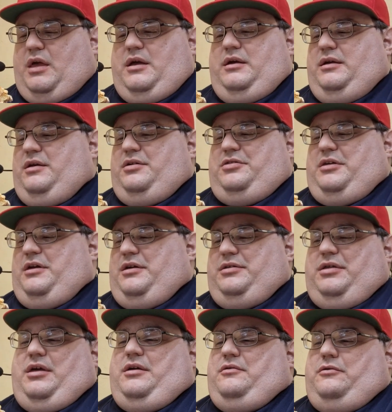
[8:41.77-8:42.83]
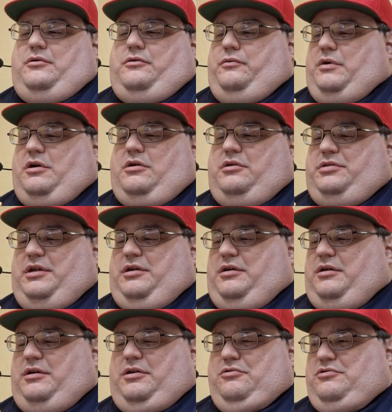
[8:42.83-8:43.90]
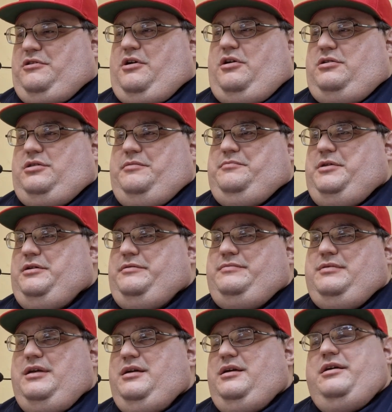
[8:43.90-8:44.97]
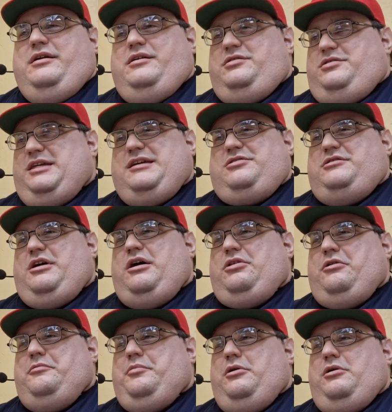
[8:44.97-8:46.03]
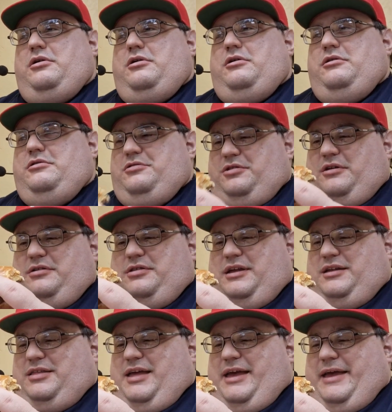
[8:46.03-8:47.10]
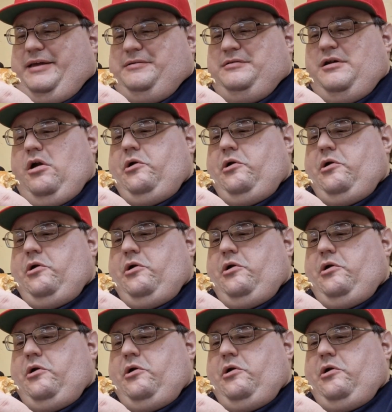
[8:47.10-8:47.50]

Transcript: As I recall, they used to call them the $6 burger, something like that.